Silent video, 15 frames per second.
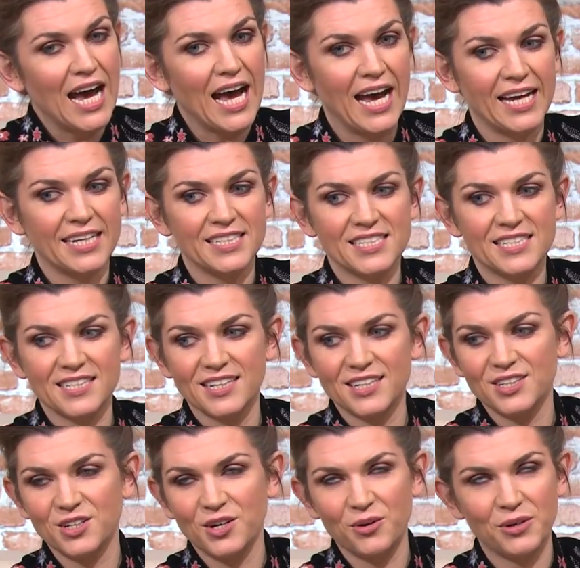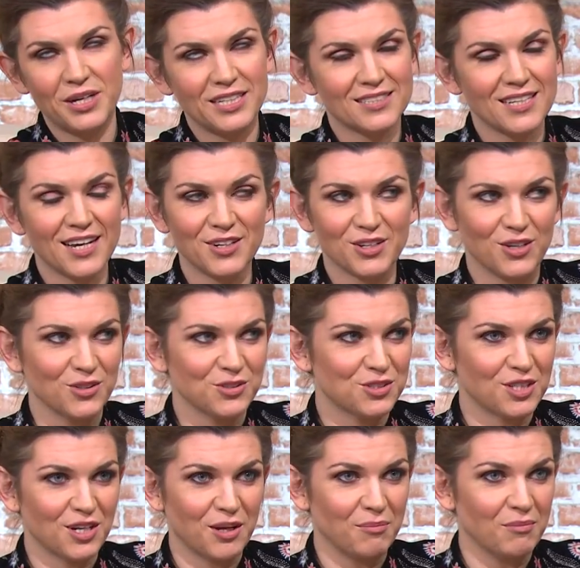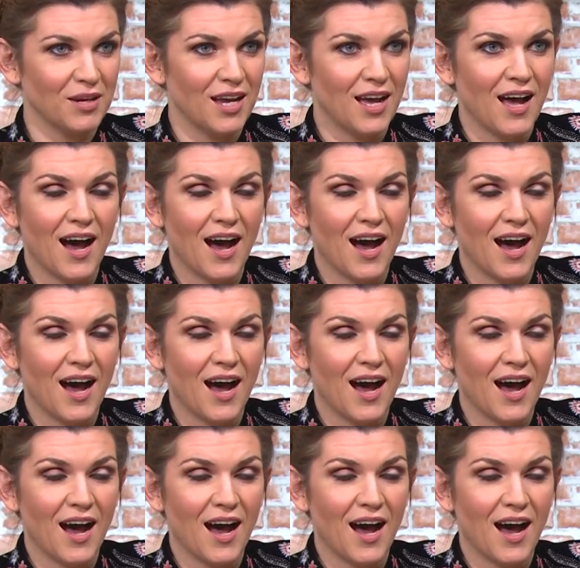And, you know, it's at your lunchtime.